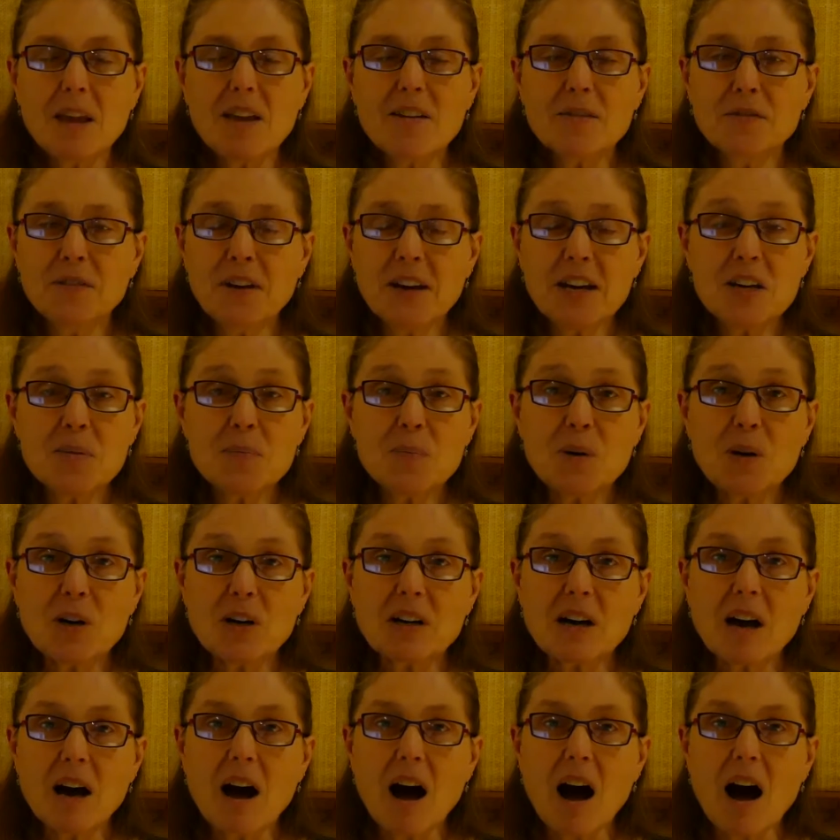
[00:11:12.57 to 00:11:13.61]
fake
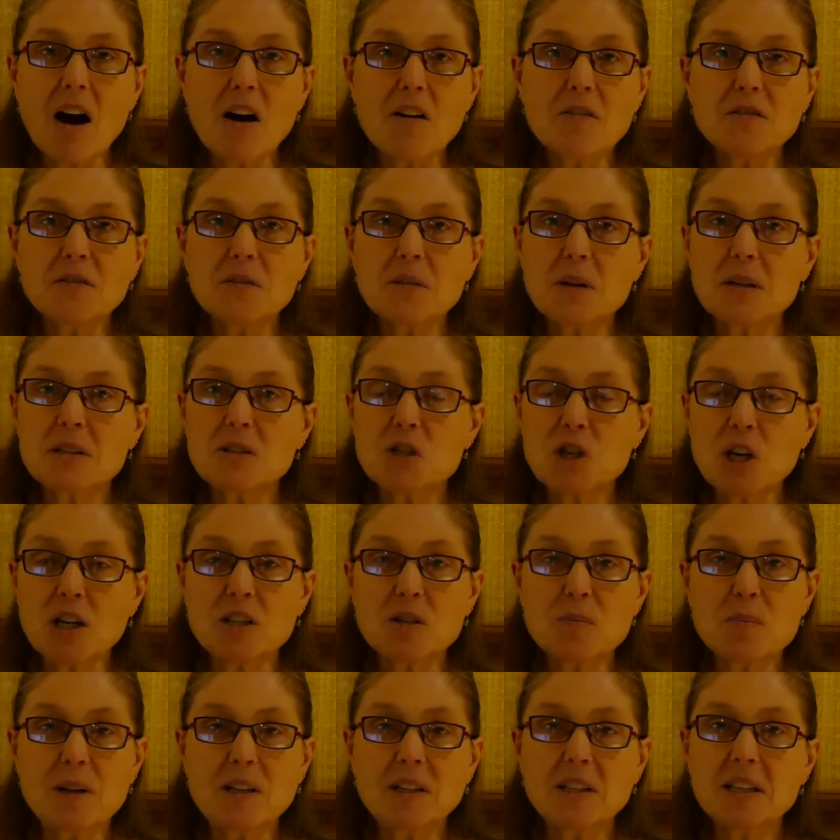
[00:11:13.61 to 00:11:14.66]
book of
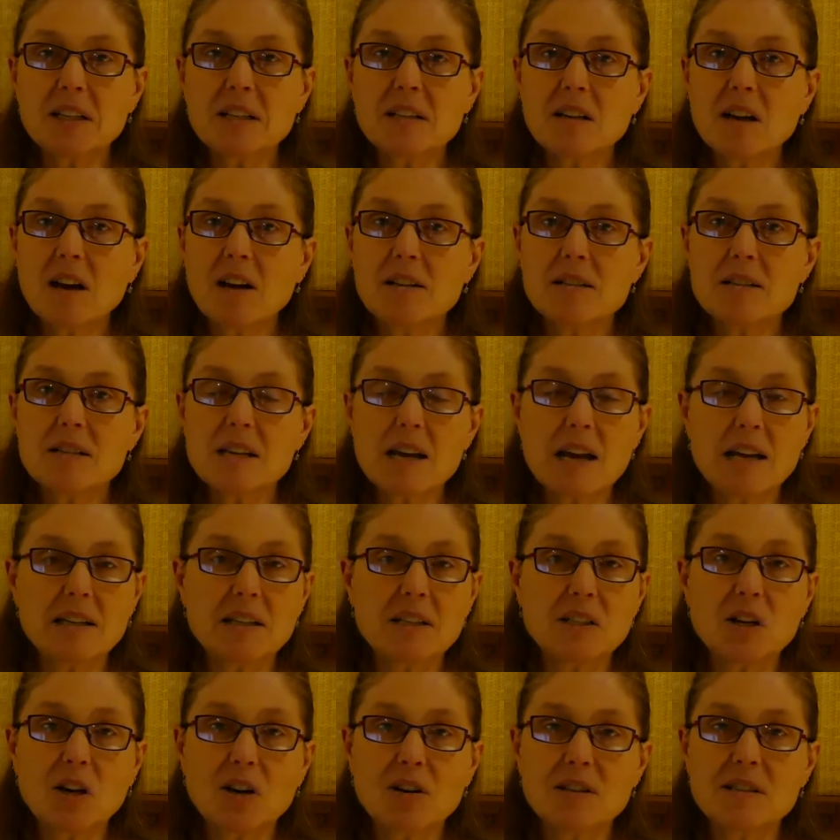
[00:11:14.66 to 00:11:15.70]
just melody lines and
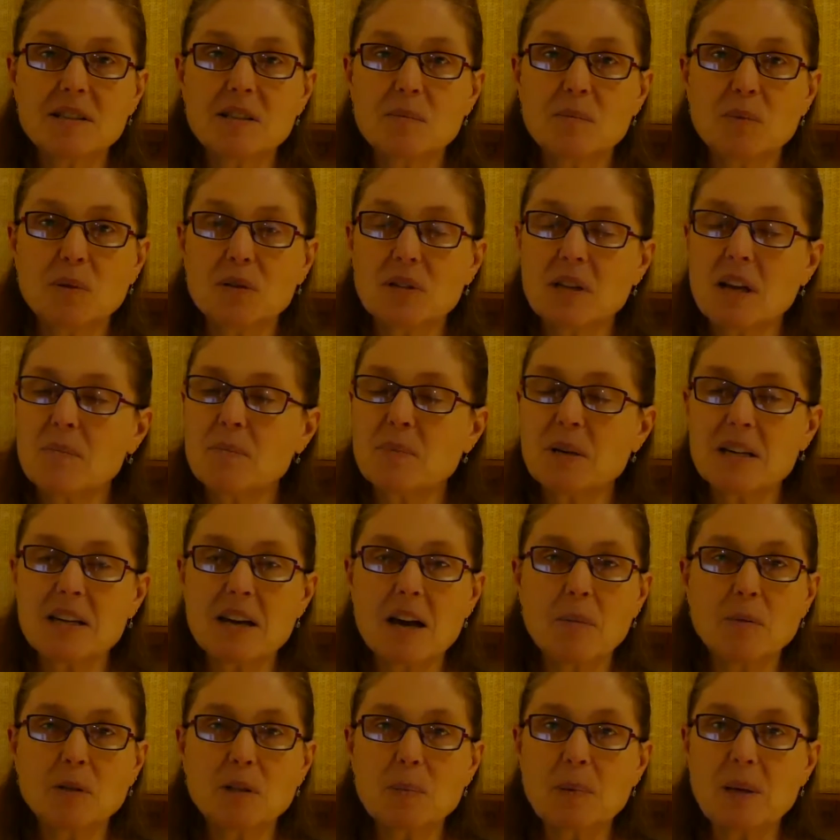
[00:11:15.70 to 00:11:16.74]
guitar symbols and being
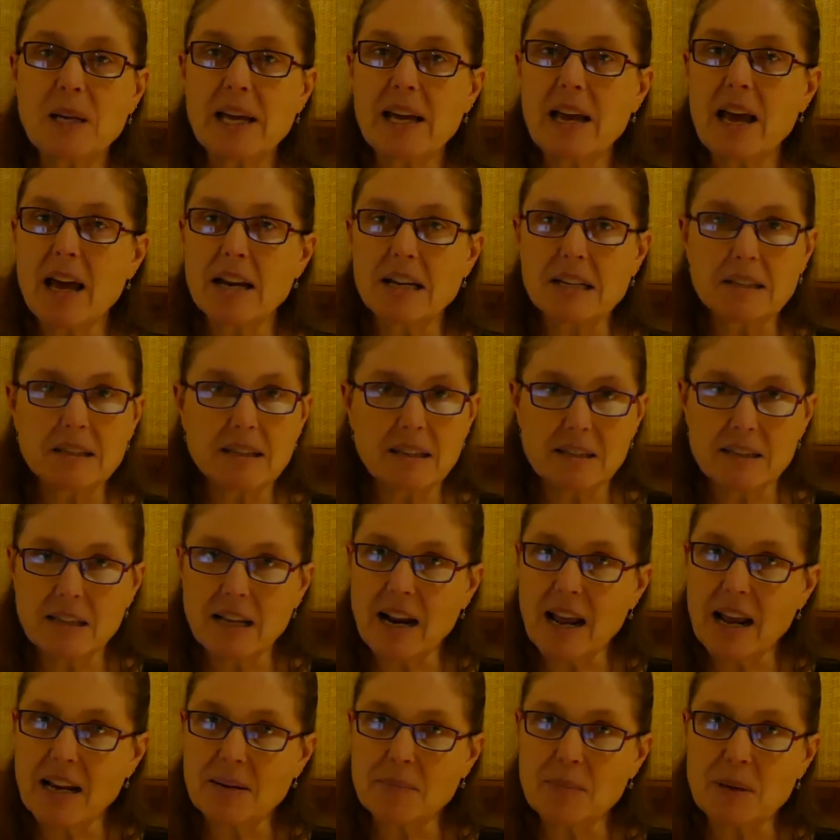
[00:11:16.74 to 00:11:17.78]
able to play anything that
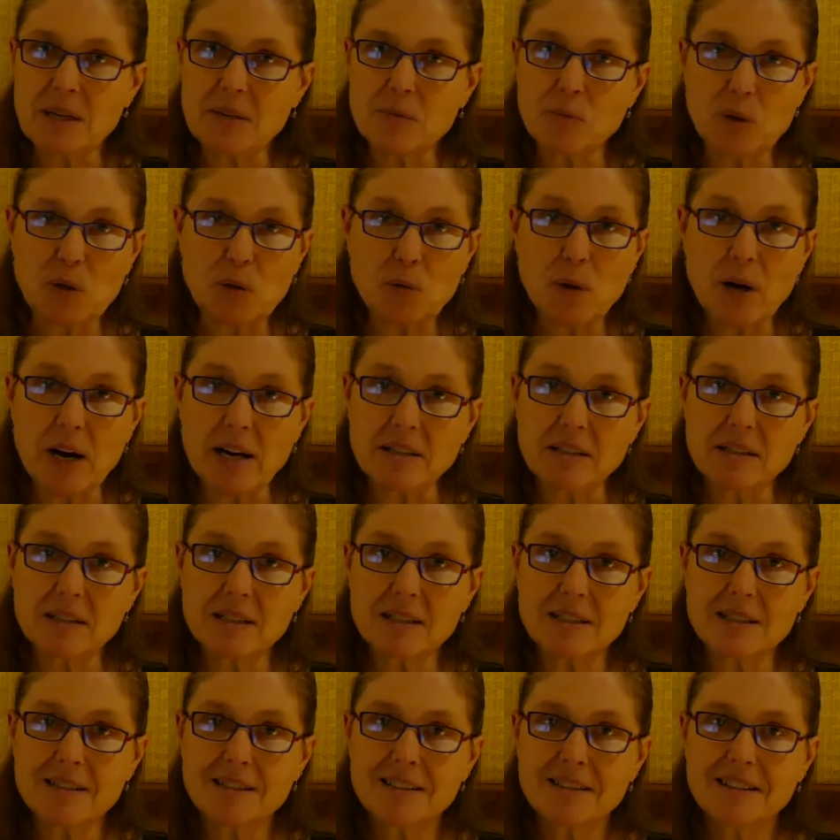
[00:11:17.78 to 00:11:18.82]
anybody
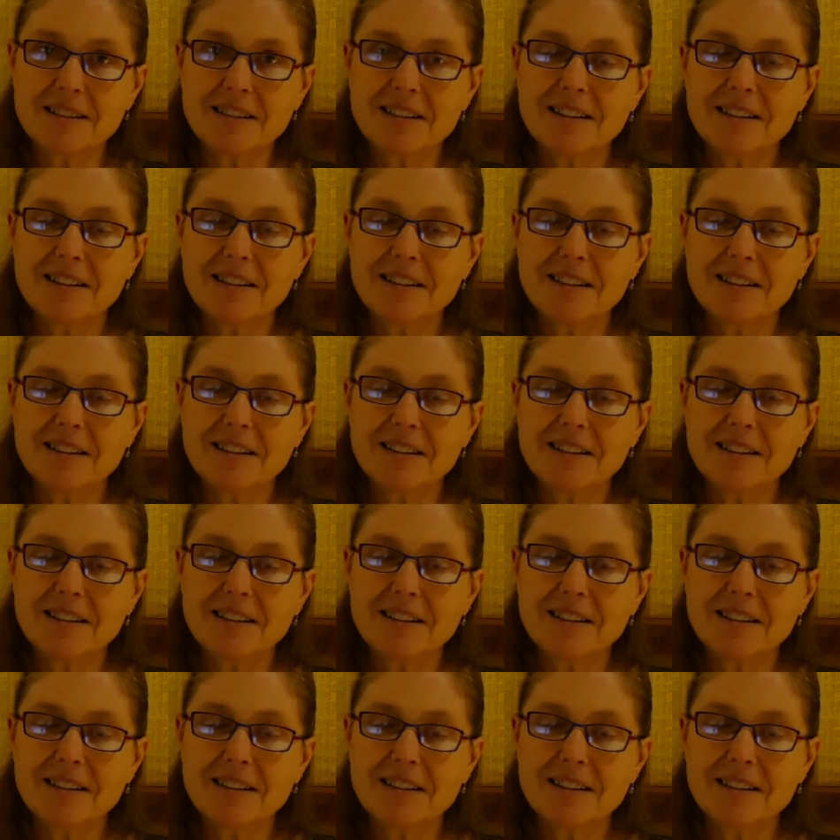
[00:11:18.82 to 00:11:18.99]
requests.